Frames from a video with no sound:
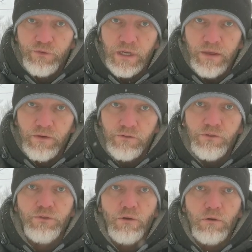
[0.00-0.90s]
together
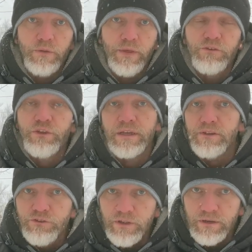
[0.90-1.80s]
to throw in that
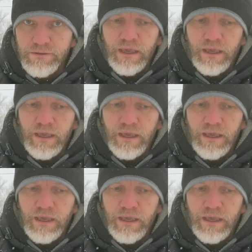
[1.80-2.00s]
second seal,